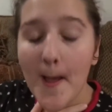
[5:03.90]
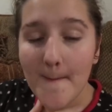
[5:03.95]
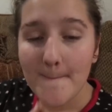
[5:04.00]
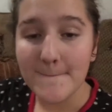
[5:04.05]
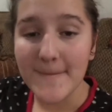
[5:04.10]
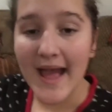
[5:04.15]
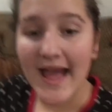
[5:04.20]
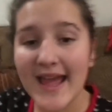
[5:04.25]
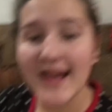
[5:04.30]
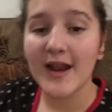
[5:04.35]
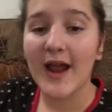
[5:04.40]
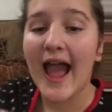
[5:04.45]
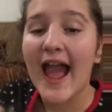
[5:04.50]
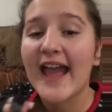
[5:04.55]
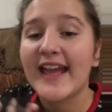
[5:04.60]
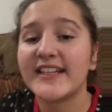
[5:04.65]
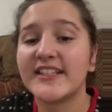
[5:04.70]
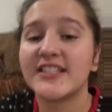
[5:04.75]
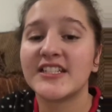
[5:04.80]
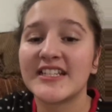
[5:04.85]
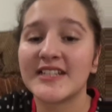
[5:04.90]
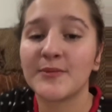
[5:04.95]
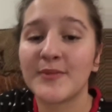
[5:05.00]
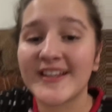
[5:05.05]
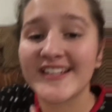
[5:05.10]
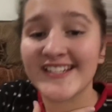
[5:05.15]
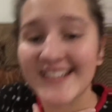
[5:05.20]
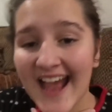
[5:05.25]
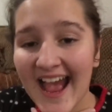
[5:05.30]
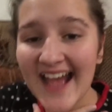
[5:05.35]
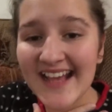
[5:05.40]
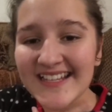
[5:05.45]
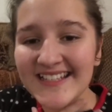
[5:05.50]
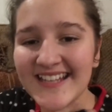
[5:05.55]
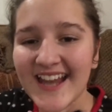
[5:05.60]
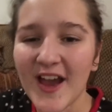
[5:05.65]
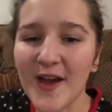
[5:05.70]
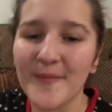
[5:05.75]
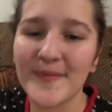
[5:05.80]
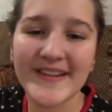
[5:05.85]
but we just
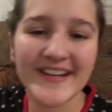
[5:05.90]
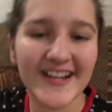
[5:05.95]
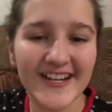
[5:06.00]
opened our